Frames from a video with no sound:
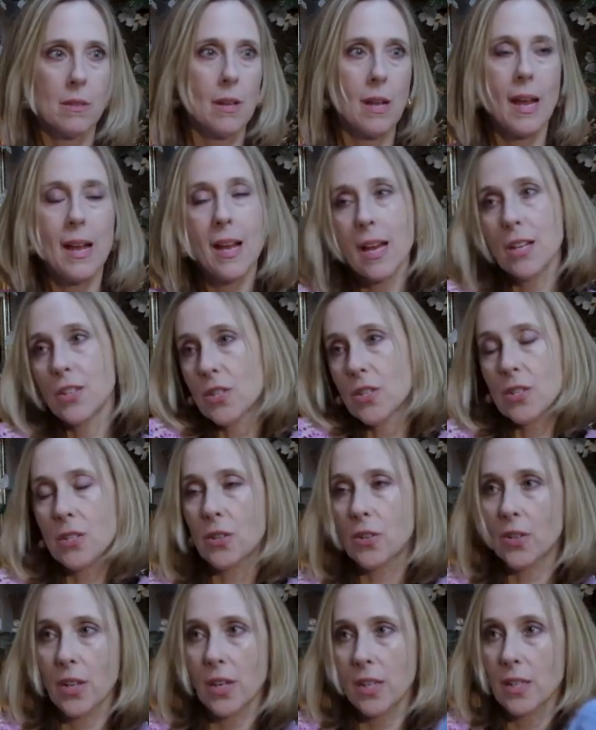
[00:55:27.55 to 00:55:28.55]
I
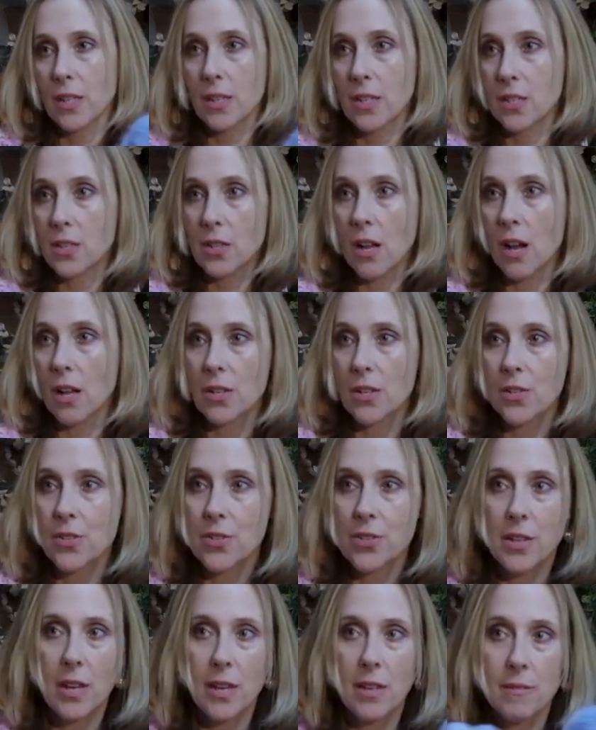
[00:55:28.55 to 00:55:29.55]
just created these
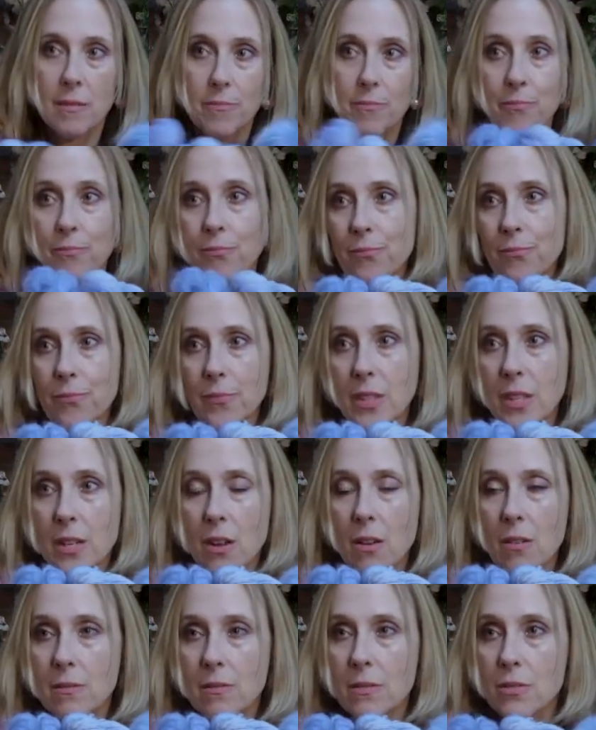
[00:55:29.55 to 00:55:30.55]
colors, and
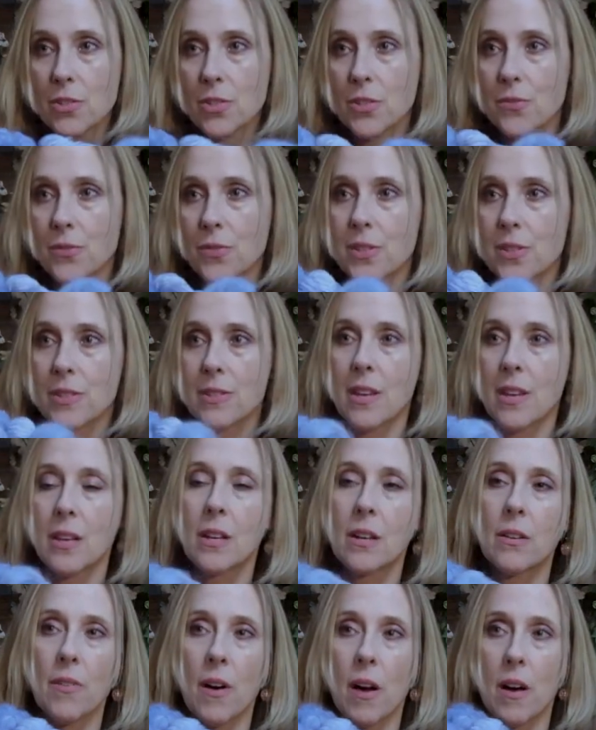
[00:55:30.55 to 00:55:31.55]
just for the
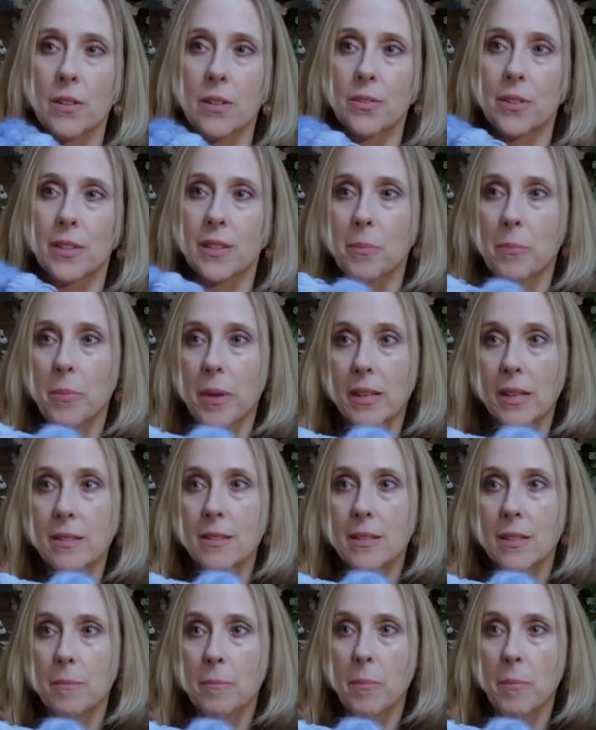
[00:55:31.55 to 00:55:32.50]
sake of honoring the painting.